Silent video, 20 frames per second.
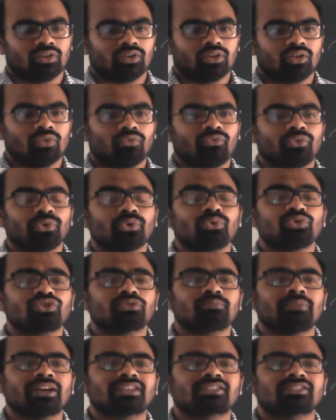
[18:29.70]
Fuse
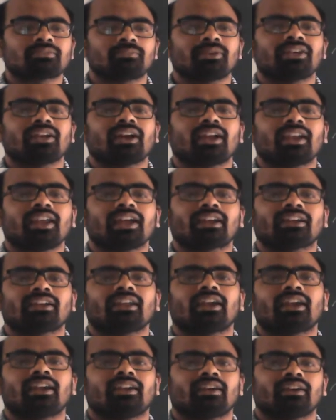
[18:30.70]
must be
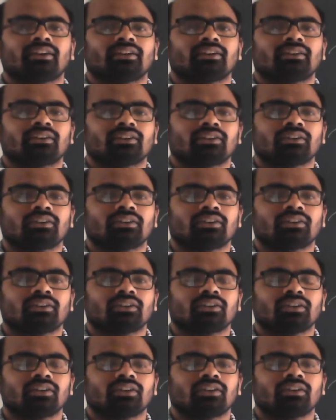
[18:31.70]
connected
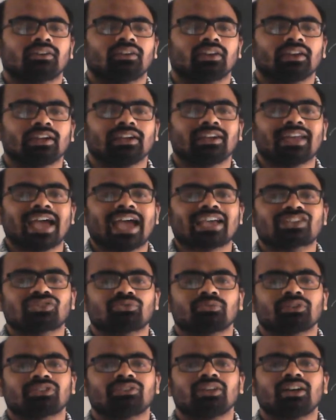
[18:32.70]
in dash
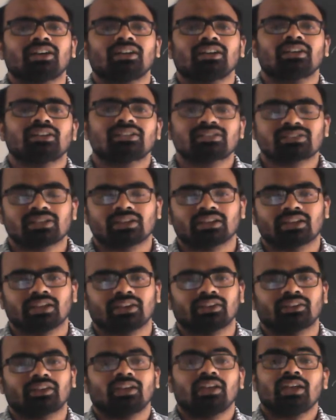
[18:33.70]
with the
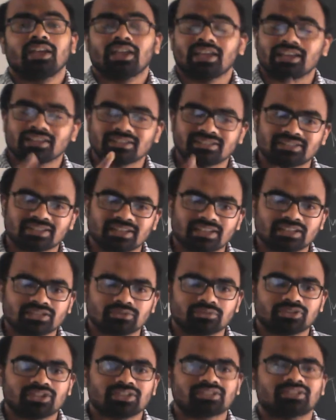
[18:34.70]
circuit, in series
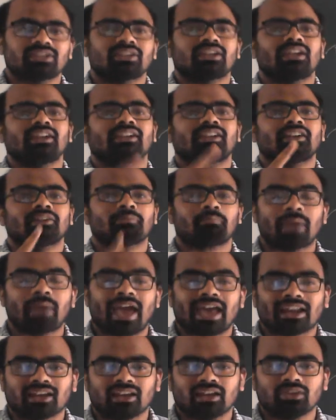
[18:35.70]
with the circuit, in
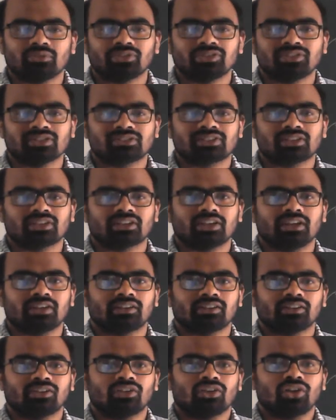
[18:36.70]
parallel with the
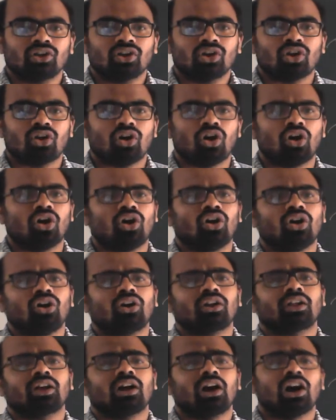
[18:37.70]
circuit or
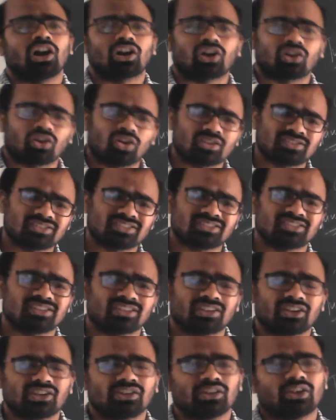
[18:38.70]
across the
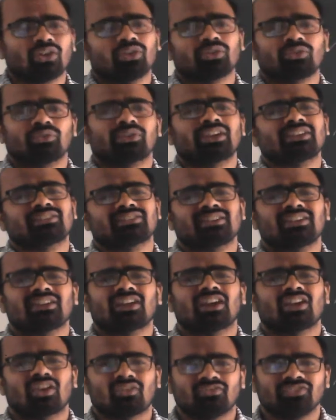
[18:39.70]
circuit, or you can say
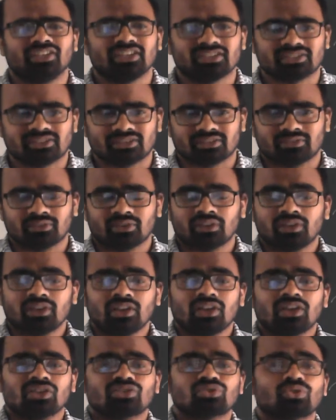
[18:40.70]
none of these.
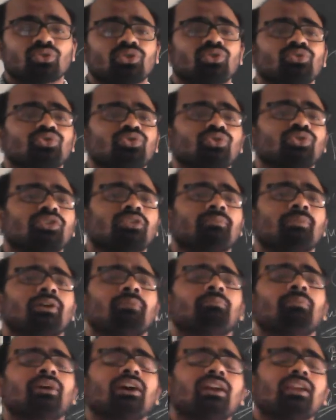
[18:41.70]
So you should
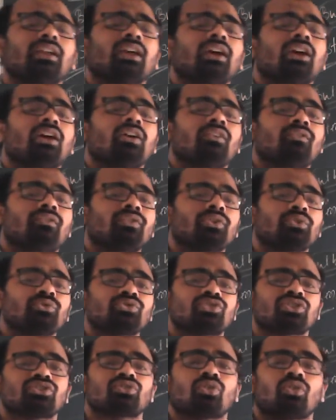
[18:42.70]
remember fuse
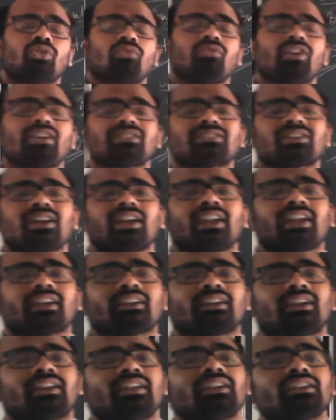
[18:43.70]
is always
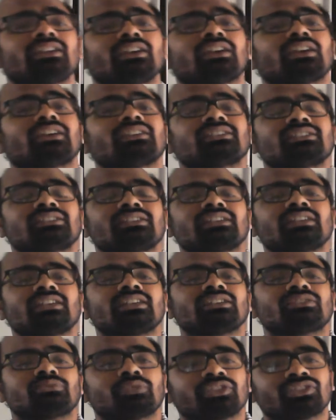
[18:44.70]
connected in
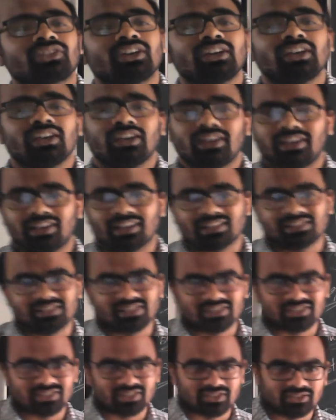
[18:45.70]
series with the
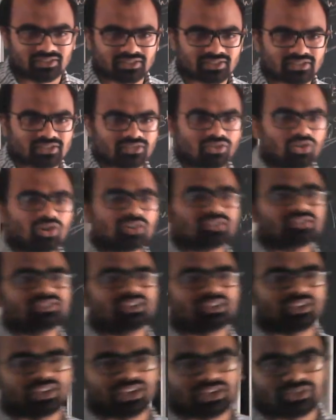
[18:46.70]
resistors or
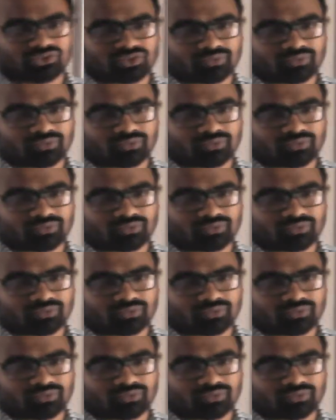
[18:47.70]
circuit.